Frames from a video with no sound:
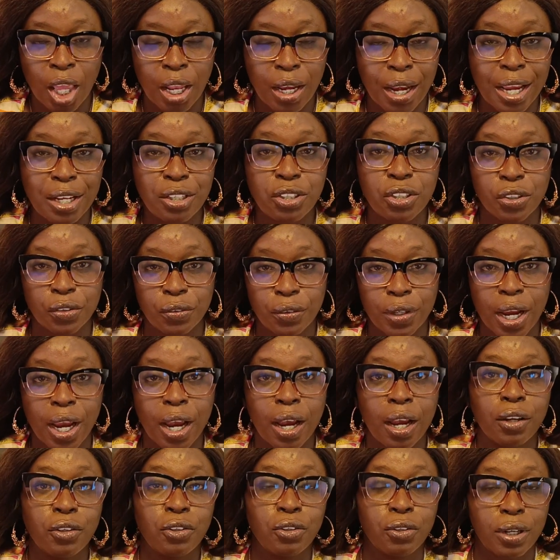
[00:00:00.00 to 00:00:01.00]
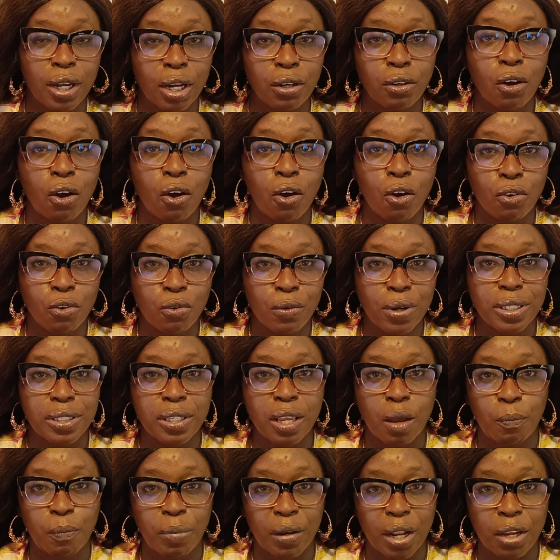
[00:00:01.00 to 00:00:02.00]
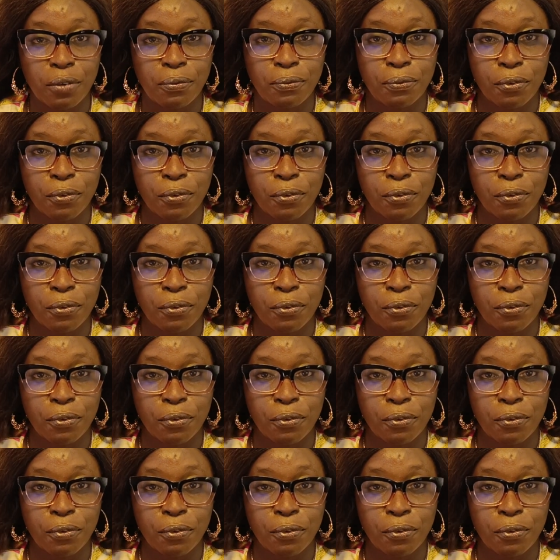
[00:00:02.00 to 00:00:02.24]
Nigeria, you can always apply